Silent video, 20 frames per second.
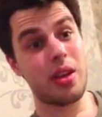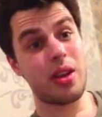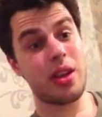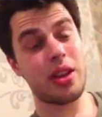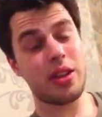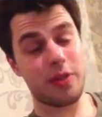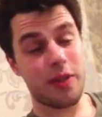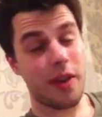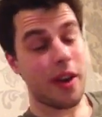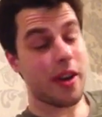
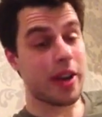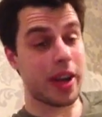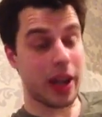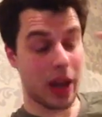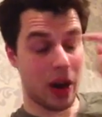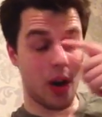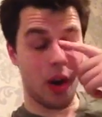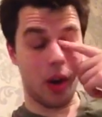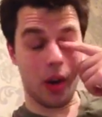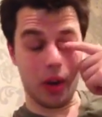it's very
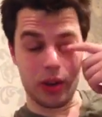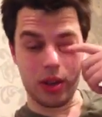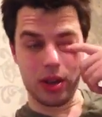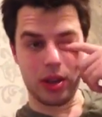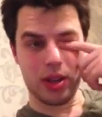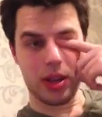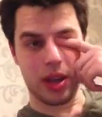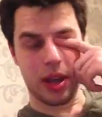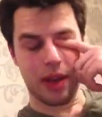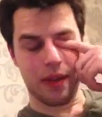hard
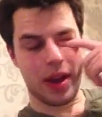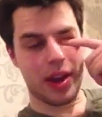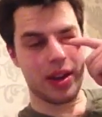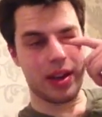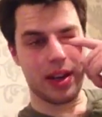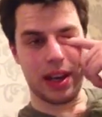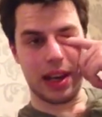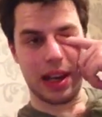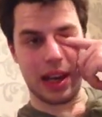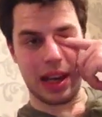to give
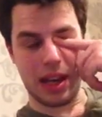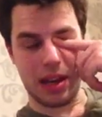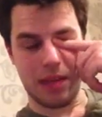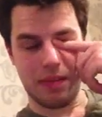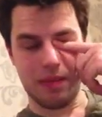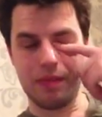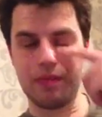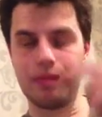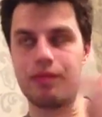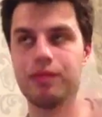Andy Lee